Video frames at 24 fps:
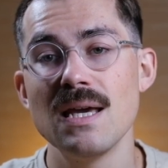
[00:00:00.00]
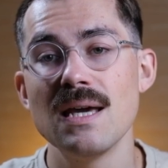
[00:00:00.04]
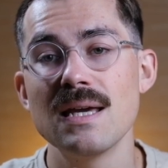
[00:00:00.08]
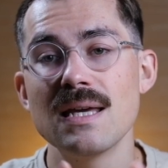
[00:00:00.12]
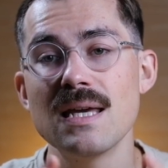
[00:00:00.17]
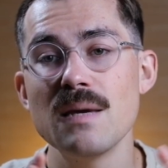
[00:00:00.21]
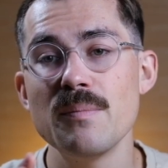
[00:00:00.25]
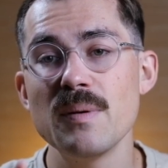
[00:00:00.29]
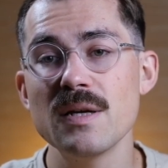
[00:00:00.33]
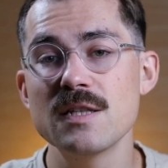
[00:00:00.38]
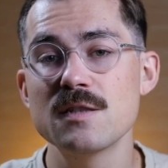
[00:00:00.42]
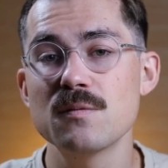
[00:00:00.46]

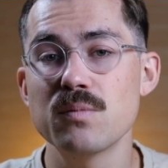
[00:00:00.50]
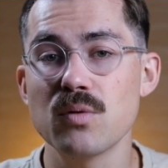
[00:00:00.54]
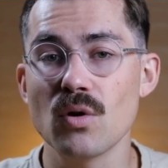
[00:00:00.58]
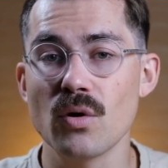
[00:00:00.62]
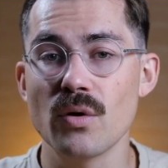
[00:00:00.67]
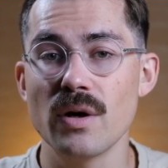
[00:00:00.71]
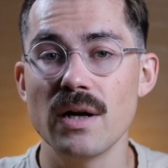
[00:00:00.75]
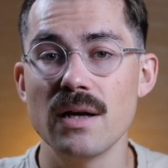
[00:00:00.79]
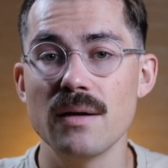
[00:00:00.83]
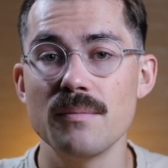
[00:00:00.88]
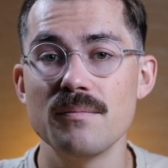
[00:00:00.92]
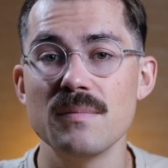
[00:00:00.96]
Keep
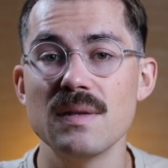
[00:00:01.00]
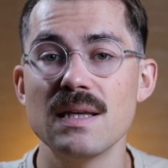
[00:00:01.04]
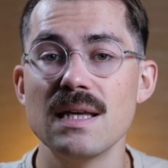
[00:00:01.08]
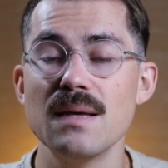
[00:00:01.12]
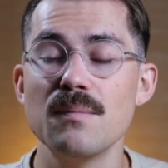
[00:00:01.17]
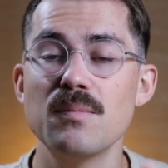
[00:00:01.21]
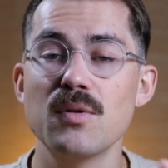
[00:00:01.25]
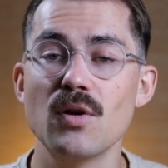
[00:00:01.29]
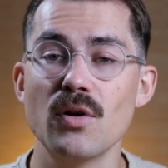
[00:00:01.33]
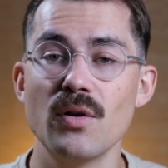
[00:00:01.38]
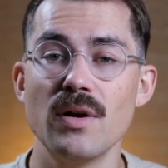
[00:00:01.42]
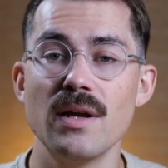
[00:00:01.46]
exploring,
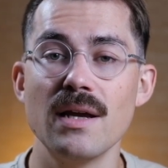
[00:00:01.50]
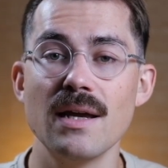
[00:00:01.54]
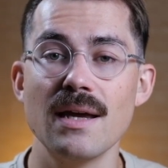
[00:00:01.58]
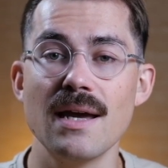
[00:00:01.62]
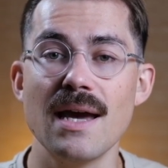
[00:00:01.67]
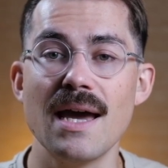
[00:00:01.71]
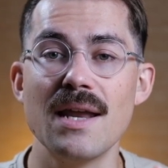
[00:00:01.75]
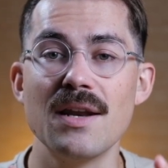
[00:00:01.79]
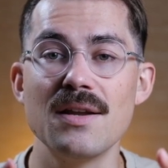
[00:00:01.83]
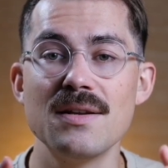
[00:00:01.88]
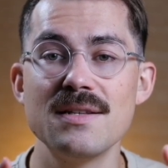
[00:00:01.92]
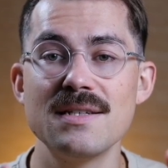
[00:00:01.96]
keep learning,
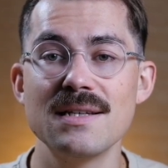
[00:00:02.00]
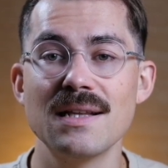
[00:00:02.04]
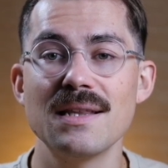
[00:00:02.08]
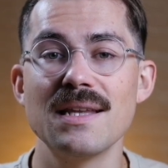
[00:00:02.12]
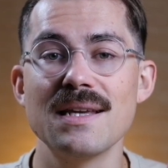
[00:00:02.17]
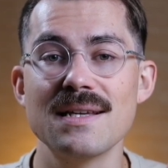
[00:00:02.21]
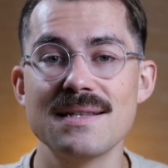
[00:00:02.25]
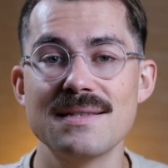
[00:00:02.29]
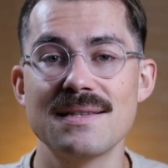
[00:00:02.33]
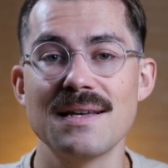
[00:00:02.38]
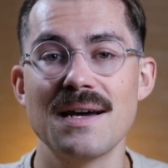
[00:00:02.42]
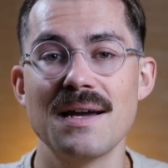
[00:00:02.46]
and until
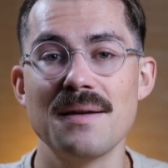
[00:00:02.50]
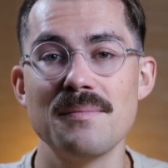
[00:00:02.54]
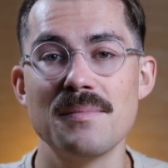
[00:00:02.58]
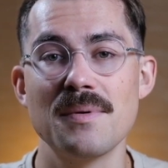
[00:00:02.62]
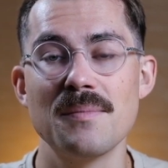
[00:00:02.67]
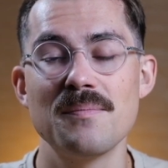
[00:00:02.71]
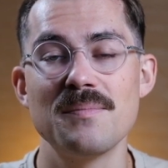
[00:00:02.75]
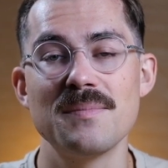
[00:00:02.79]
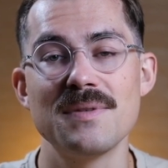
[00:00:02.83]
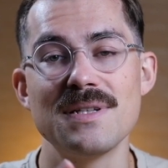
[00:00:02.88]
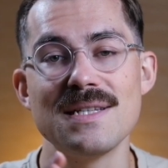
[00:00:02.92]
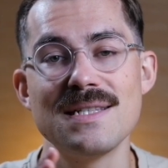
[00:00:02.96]
next
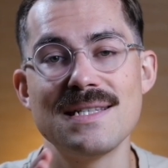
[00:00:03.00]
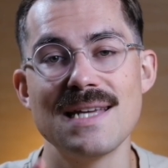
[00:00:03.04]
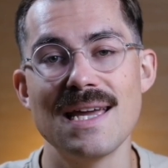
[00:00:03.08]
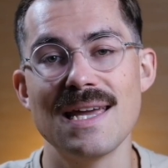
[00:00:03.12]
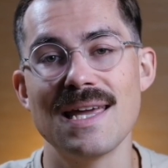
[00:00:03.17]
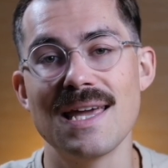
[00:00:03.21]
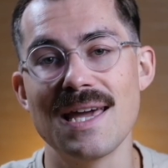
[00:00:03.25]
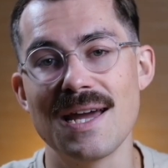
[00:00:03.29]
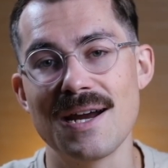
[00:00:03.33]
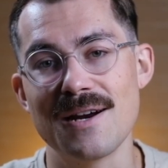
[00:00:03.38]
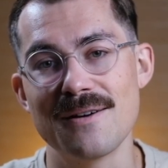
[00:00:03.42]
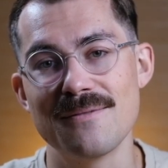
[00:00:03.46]
time,
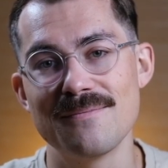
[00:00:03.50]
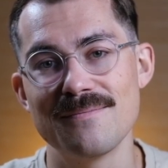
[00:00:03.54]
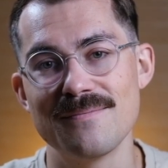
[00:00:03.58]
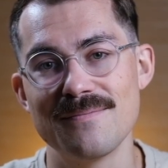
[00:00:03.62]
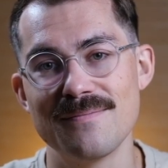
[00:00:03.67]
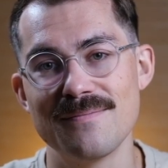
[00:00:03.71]
take care.